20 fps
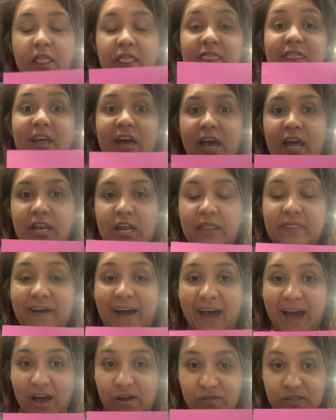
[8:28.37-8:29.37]
Then on
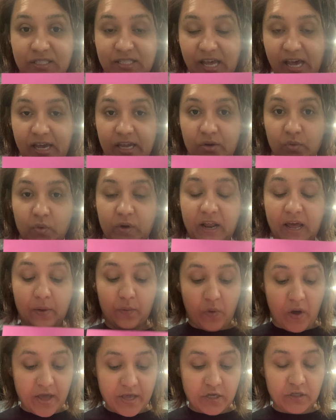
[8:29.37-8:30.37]
the outside, what I
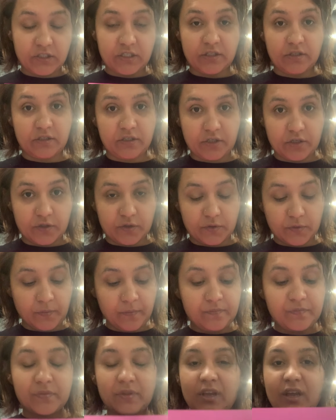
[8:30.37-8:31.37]
want you to do
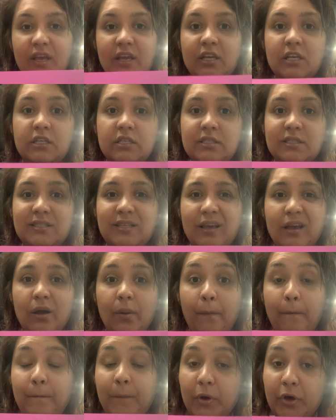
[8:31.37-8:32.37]
is
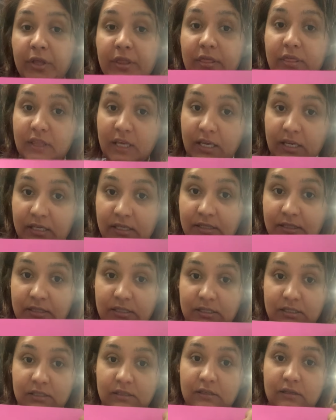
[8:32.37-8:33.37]
put
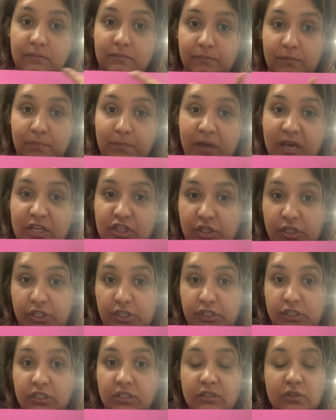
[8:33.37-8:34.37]
things,
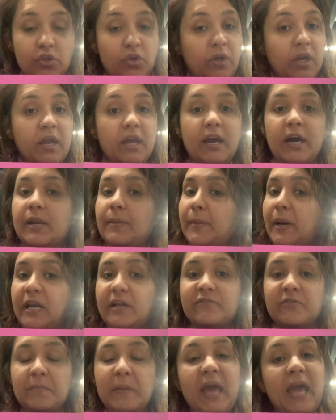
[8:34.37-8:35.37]
pictures, you can cut them out
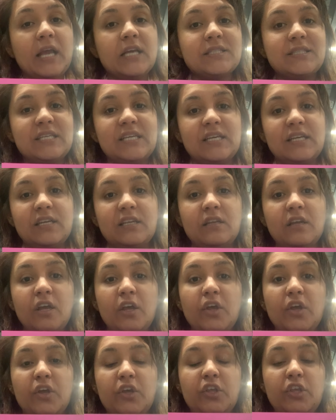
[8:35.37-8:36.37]
of a magazine,
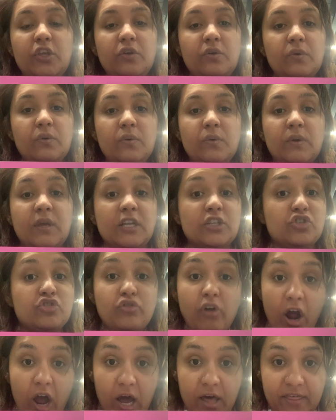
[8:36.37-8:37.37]
you can
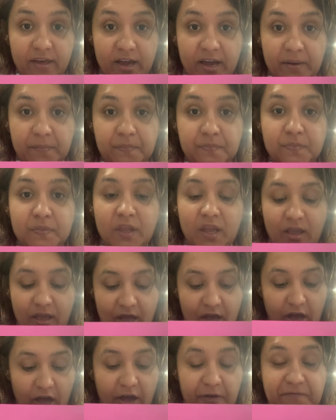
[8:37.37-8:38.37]
draw them,
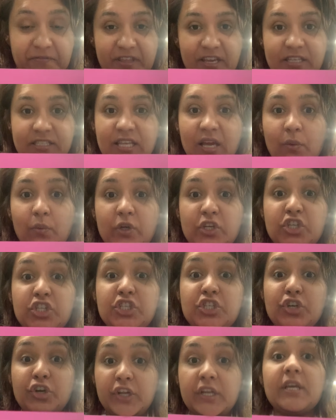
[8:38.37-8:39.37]
of things that we
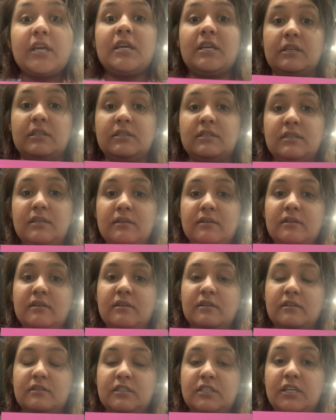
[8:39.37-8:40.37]
should eat
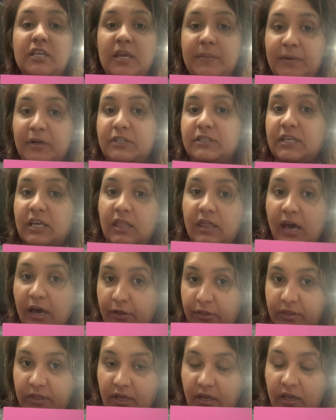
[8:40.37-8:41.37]
to keep our teeth
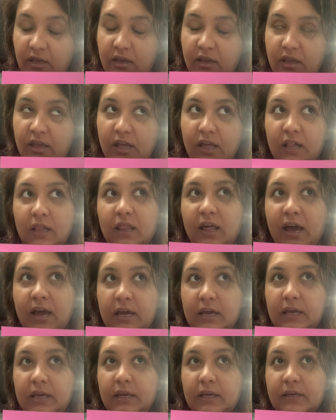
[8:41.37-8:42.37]
healthy.
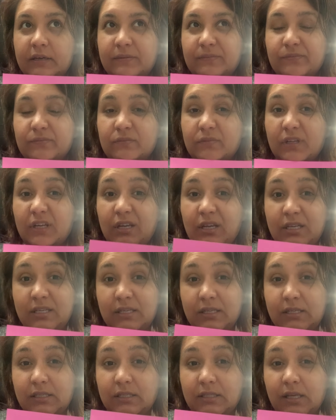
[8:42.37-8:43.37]
Like,
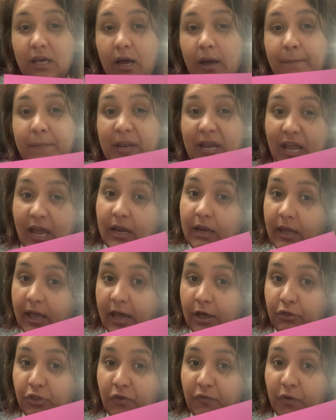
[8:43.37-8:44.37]
is a banana
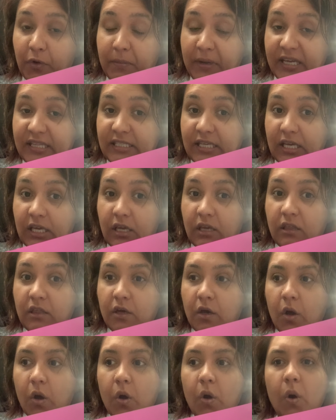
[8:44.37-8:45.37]
healthy for my teeth?
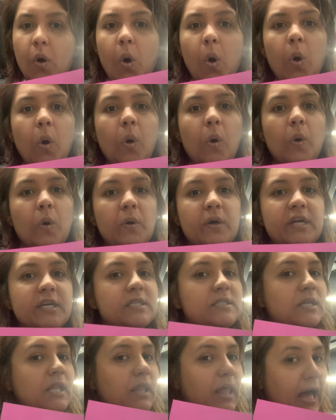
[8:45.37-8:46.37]
Or
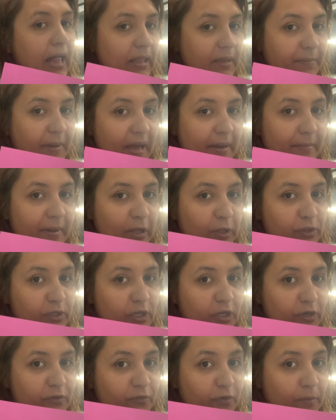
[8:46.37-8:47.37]
is a lollipop
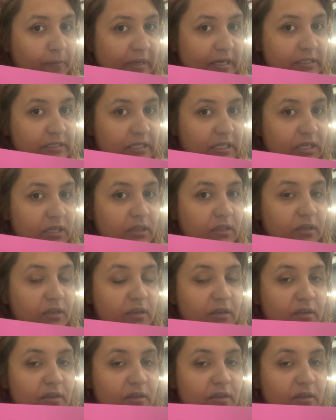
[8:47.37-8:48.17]
healthier for my teeth?